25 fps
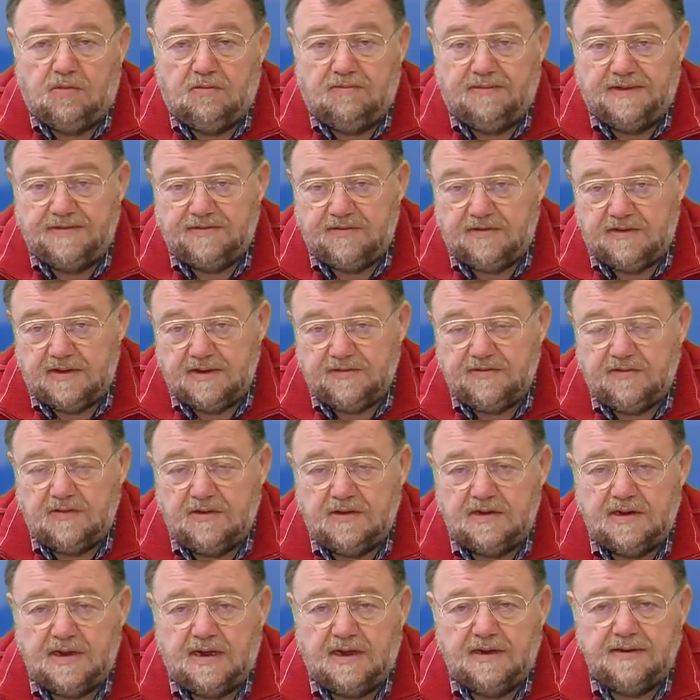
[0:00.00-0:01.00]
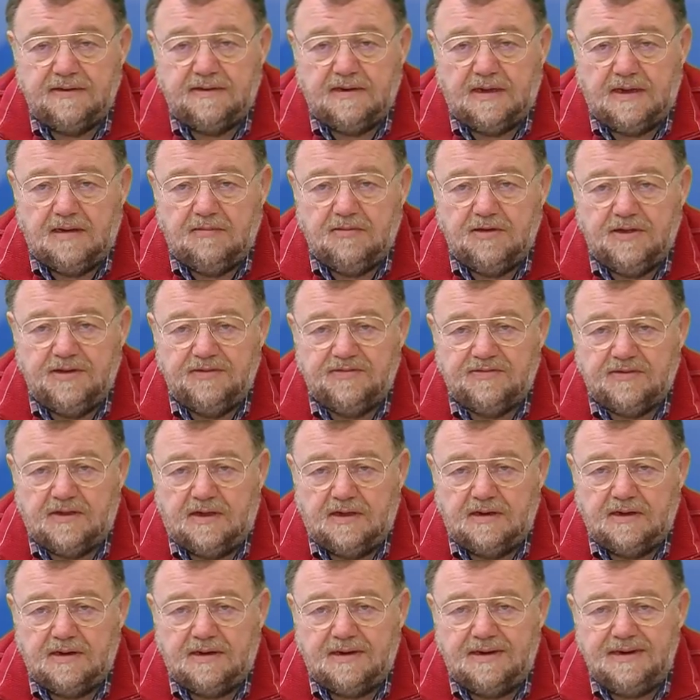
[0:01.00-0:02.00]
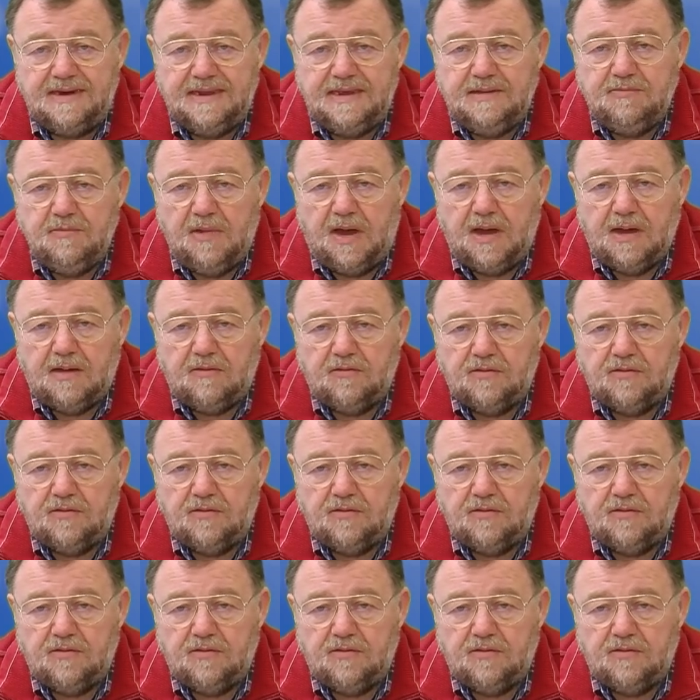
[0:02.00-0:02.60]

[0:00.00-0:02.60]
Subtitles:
what I have here now in my hand is a climate